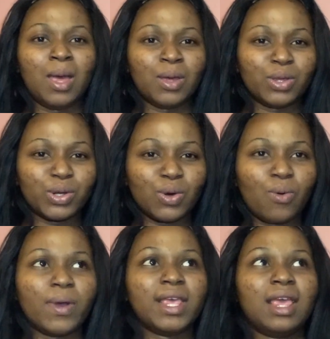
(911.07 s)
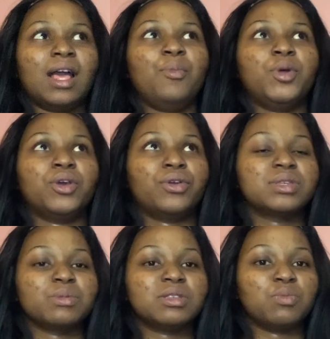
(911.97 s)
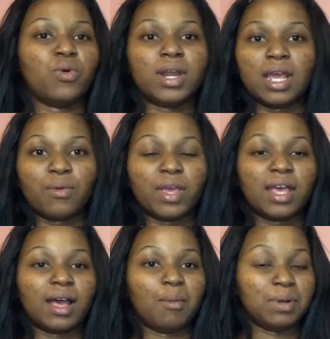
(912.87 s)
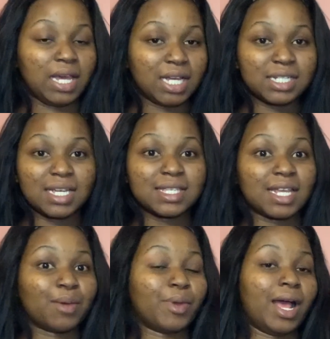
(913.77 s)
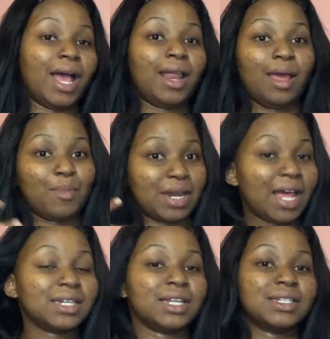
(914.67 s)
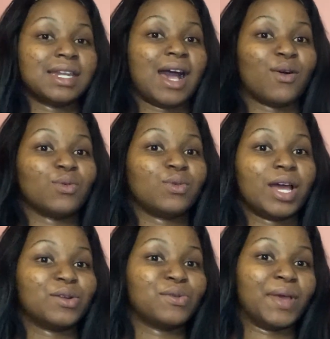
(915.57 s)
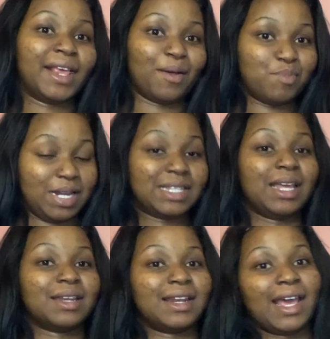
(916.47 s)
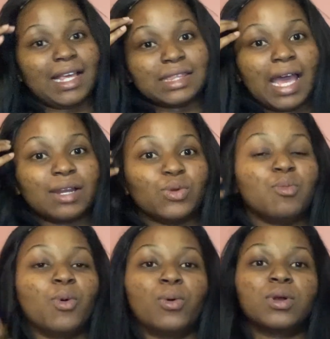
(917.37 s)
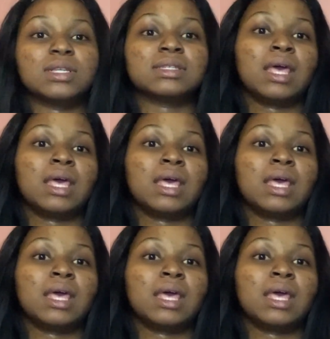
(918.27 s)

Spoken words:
waking up on a Christmas morning, waking up late. Yes, and I'm an adult now. I don't wake up late like that no more because